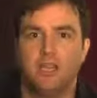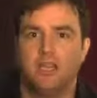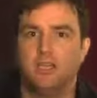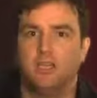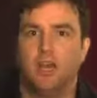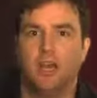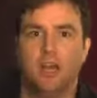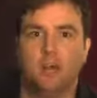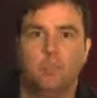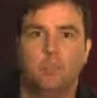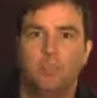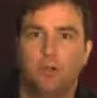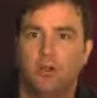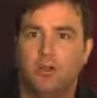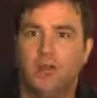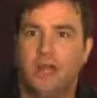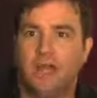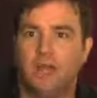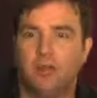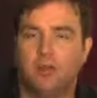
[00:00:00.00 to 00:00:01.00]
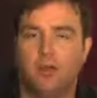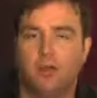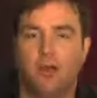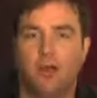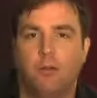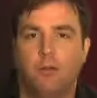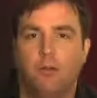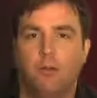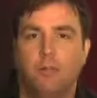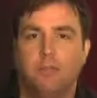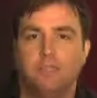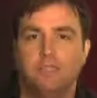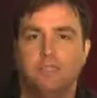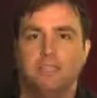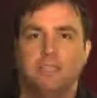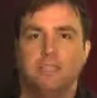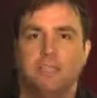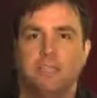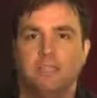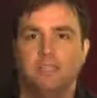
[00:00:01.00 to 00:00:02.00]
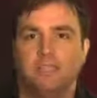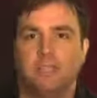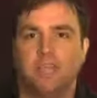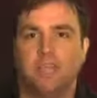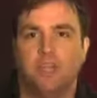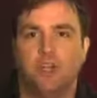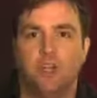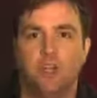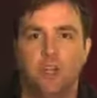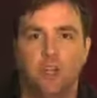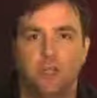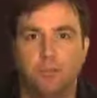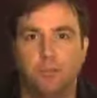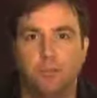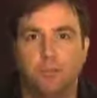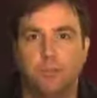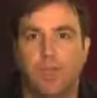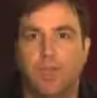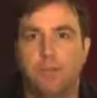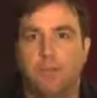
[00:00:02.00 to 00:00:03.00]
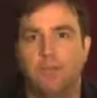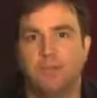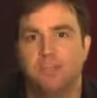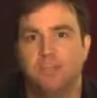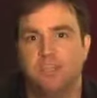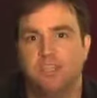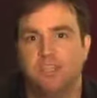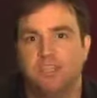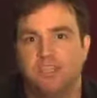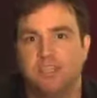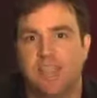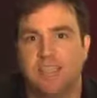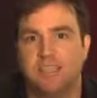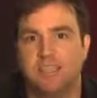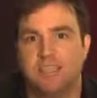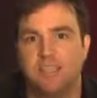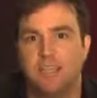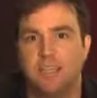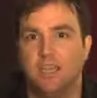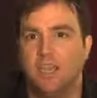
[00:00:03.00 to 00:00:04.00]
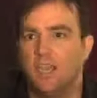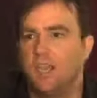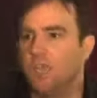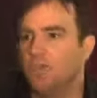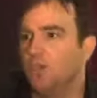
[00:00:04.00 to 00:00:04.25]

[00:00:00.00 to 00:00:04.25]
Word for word: You got a brunette uh, who basically is like a nerdy brunette, but she's sexy.